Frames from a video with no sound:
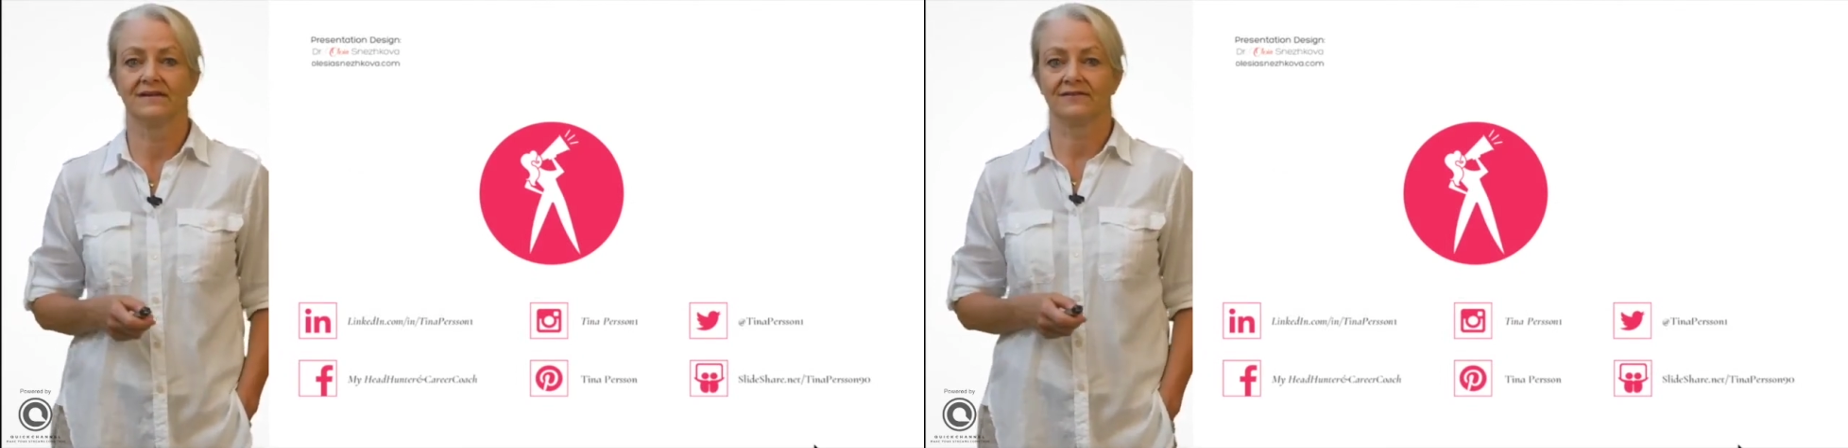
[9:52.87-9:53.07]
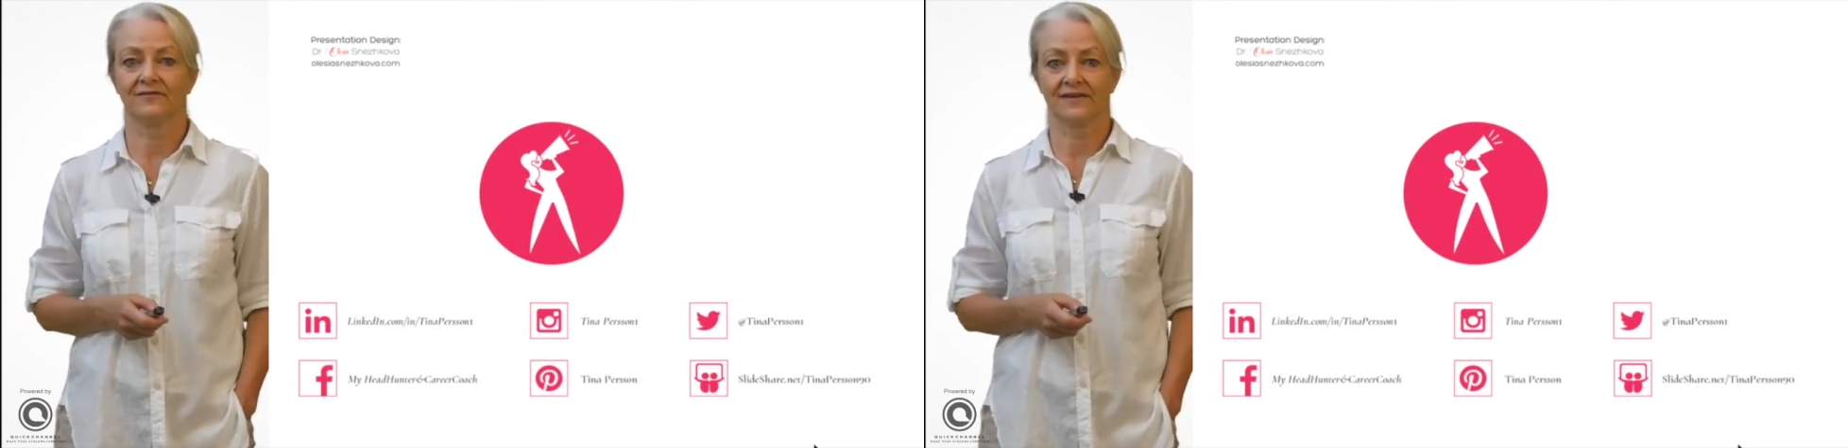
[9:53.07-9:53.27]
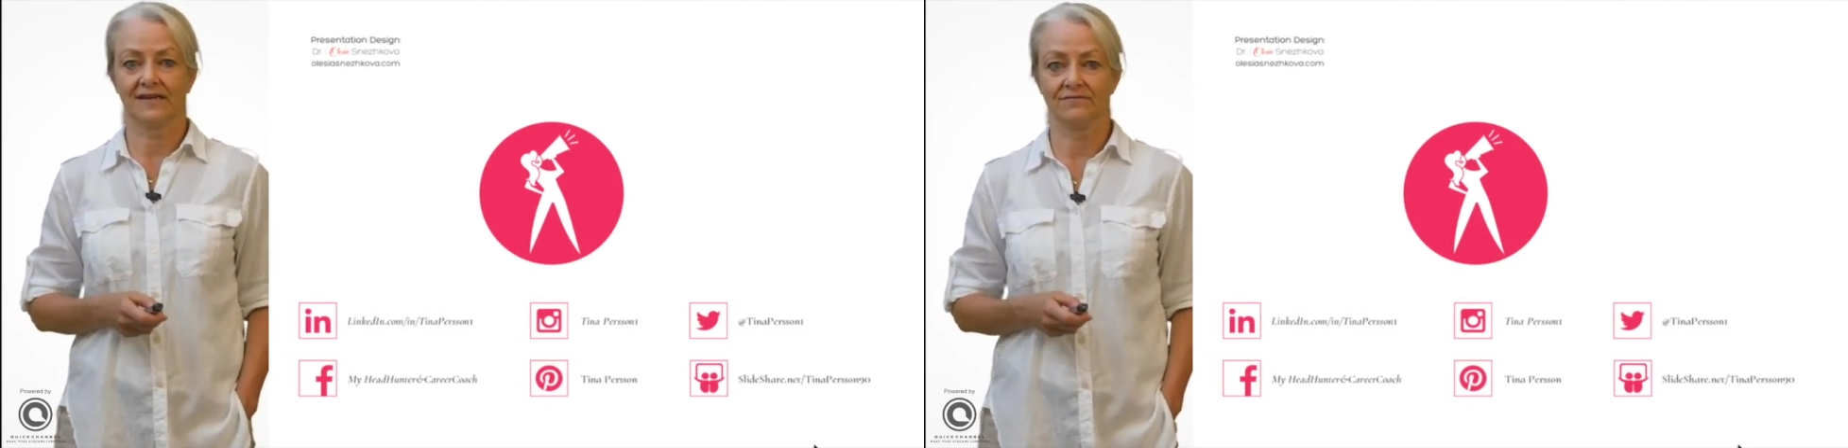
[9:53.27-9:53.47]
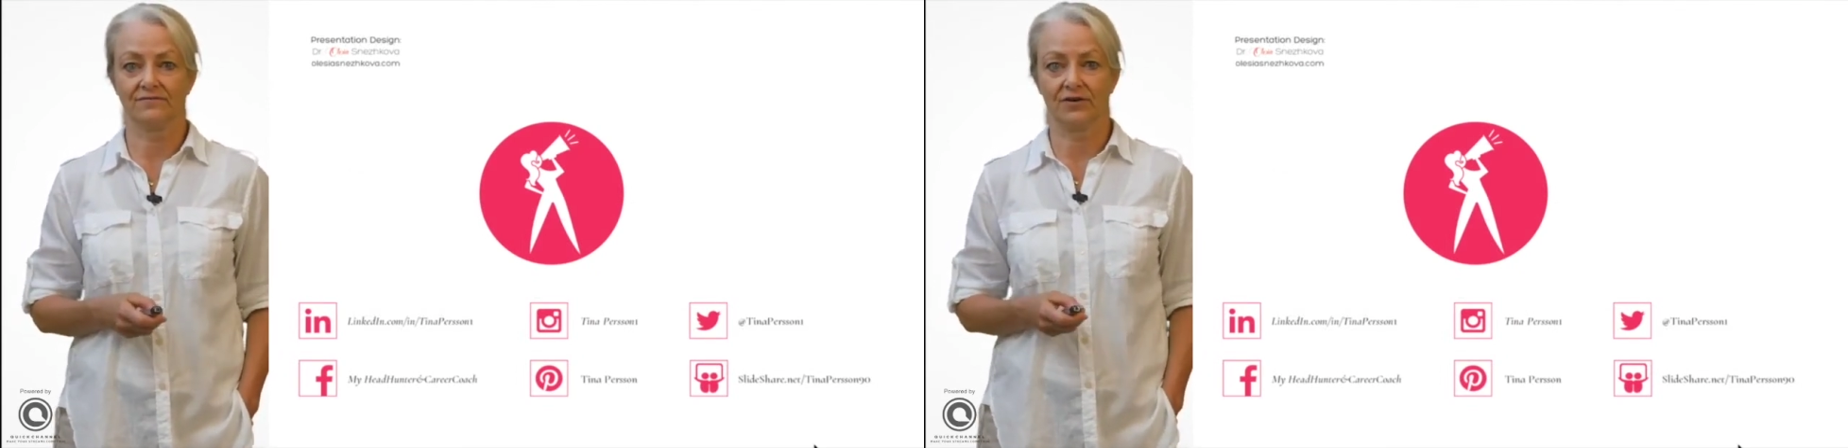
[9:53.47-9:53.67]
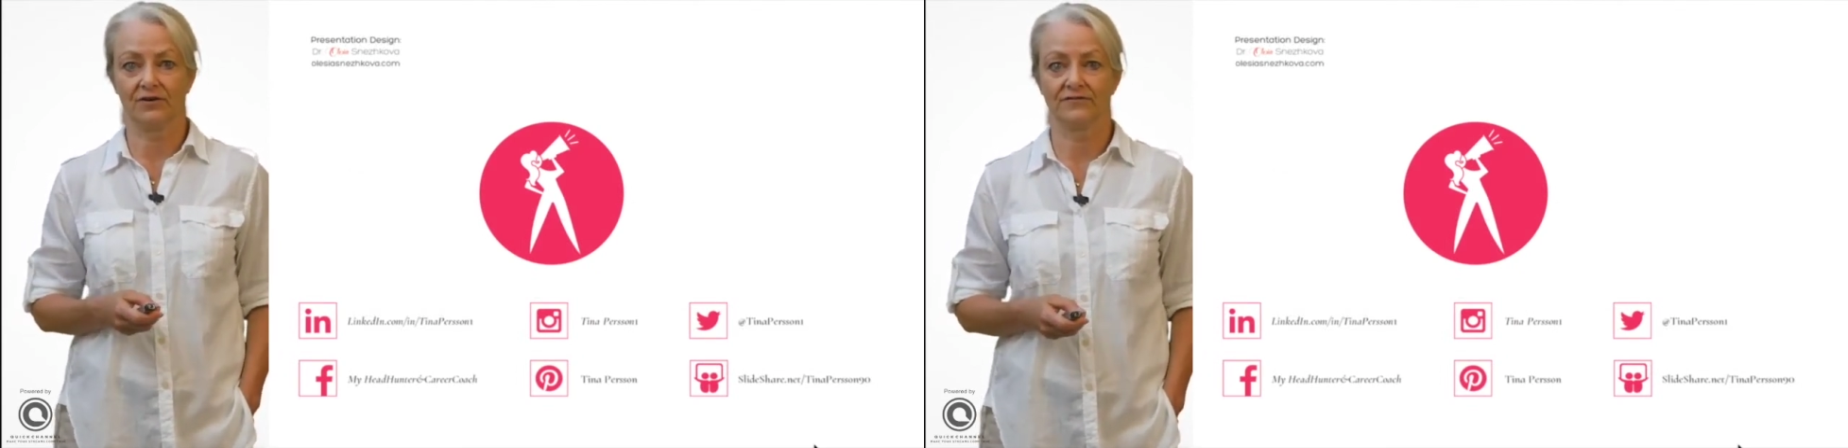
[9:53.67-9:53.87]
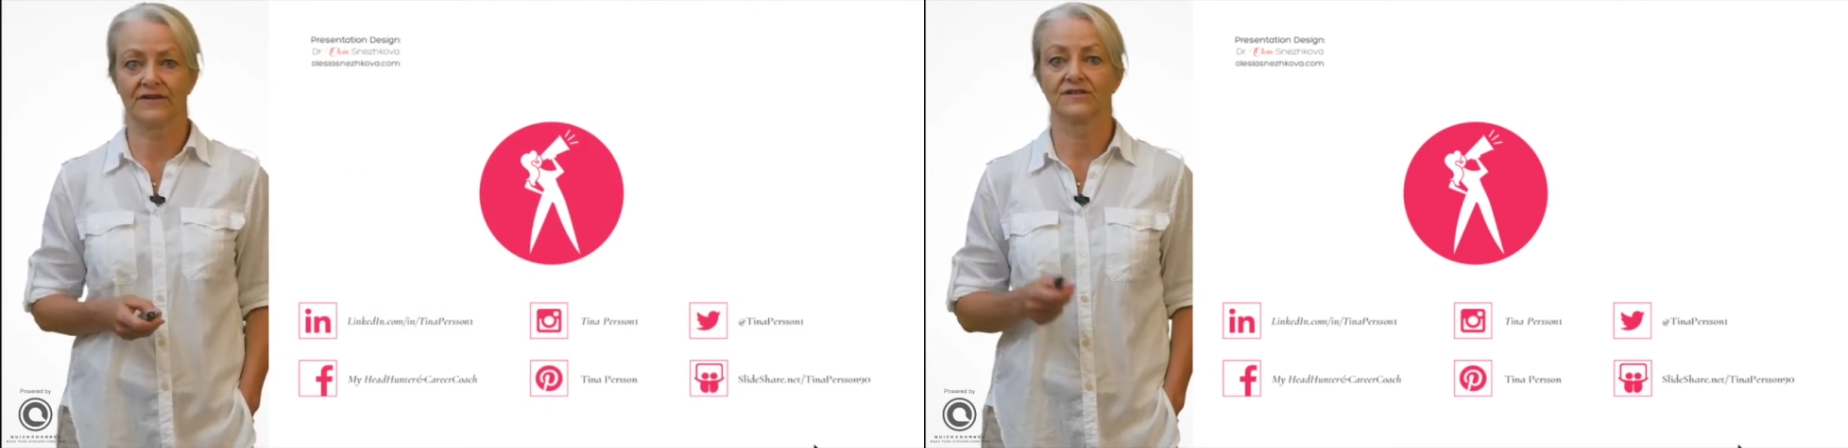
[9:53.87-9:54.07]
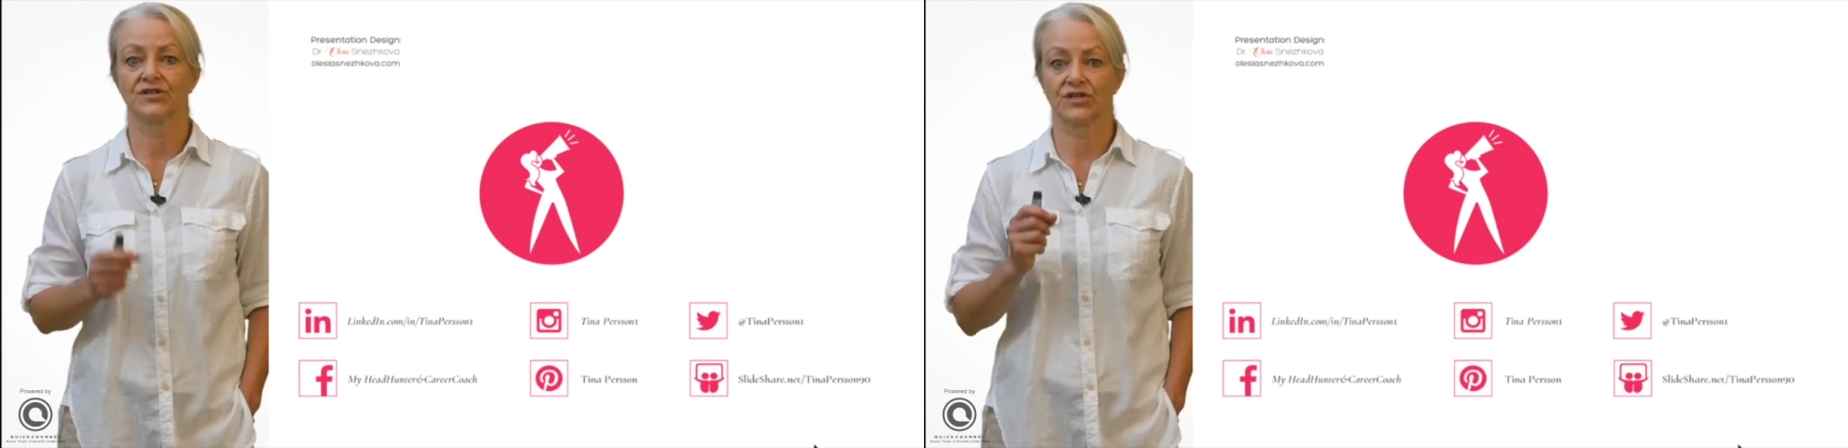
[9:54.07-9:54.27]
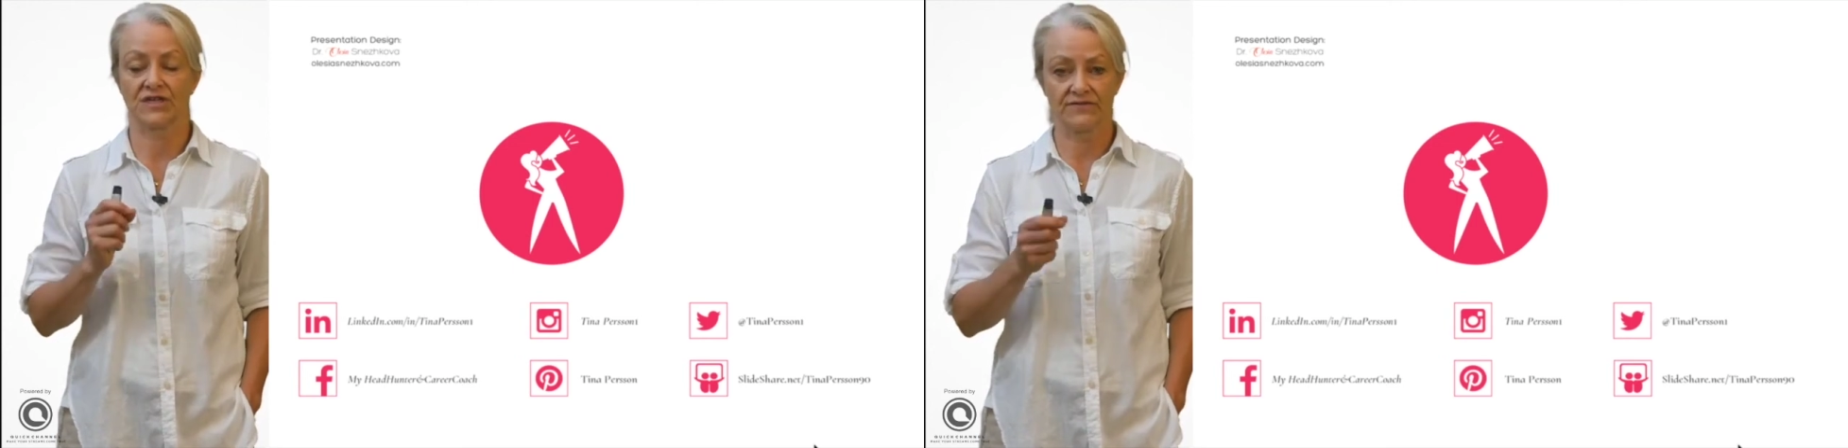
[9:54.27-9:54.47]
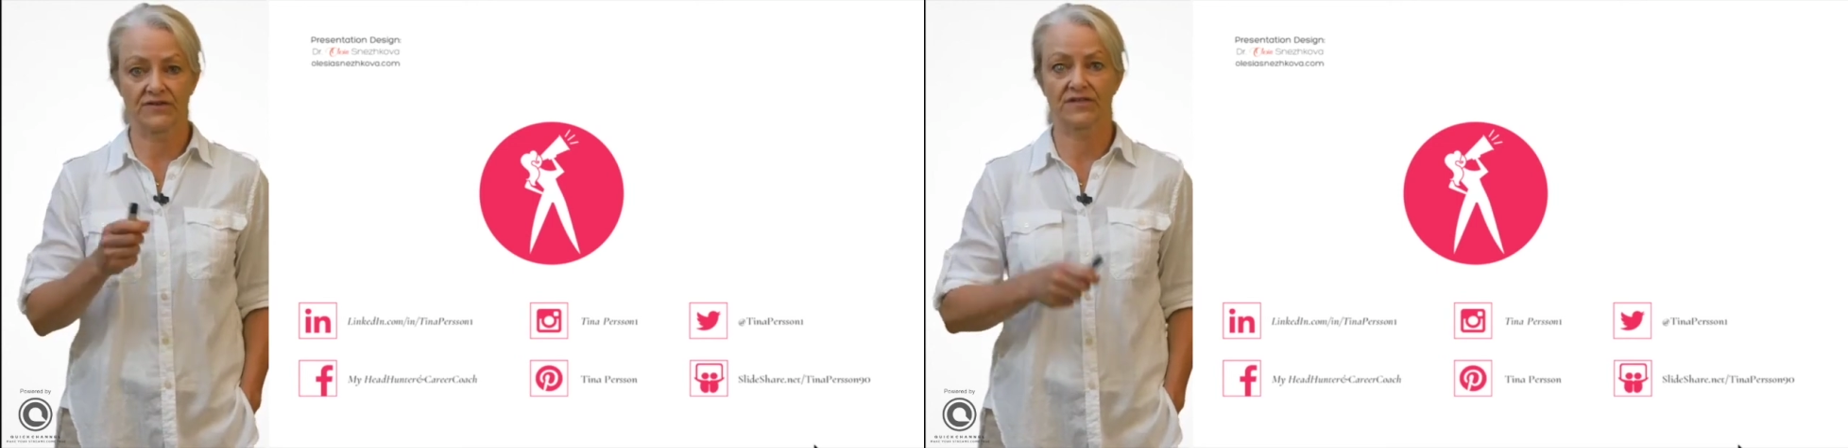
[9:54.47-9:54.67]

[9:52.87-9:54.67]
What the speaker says: gonna involve CV